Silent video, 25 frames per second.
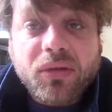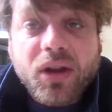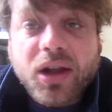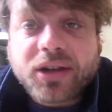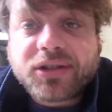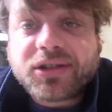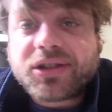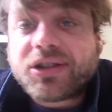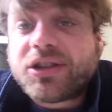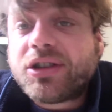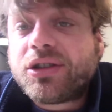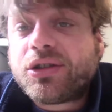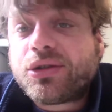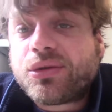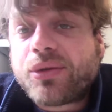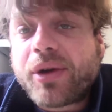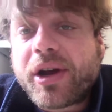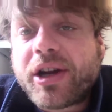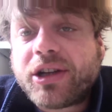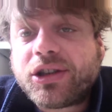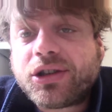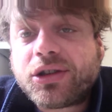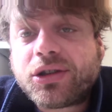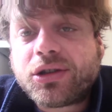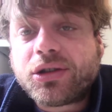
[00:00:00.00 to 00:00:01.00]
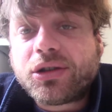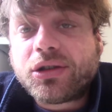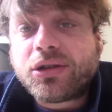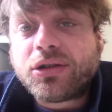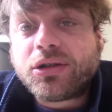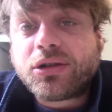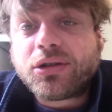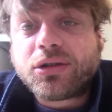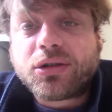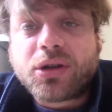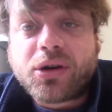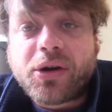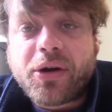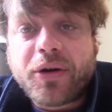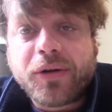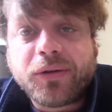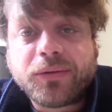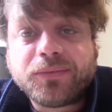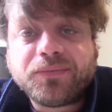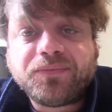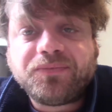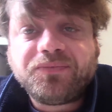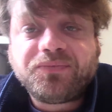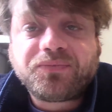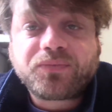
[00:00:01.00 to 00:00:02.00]
situation
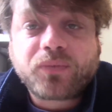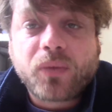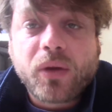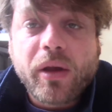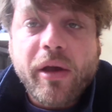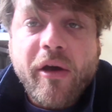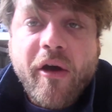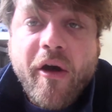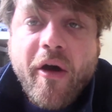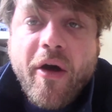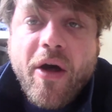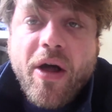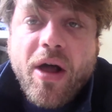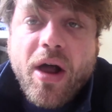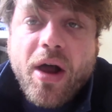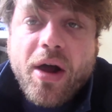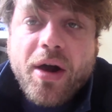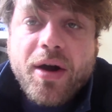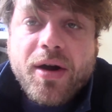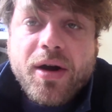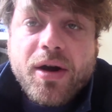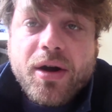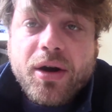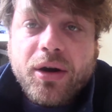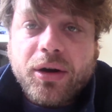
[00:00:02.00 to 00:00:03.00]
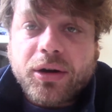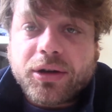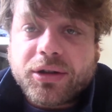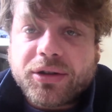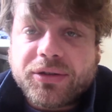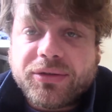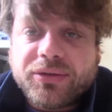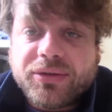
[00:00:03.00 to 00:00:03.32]
or other